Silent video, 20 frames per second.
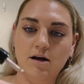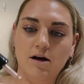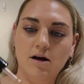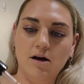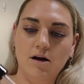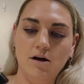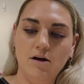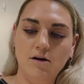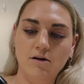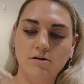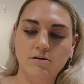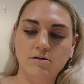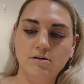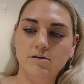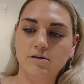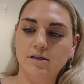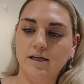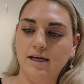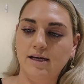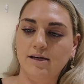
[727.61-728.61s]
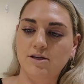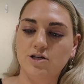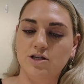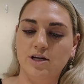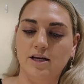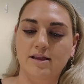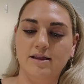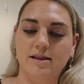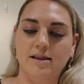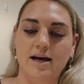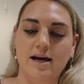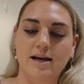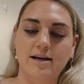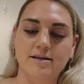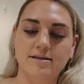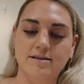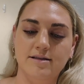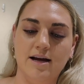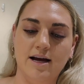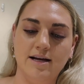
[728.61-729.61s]
Holy shit, that
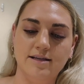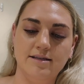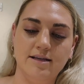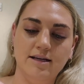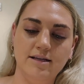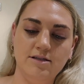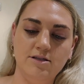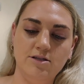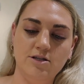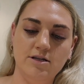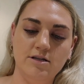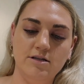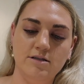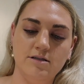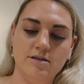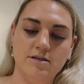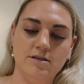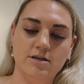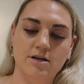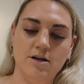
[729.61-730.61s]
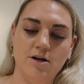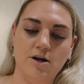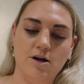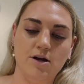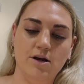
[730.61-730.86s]
is nice. Let's just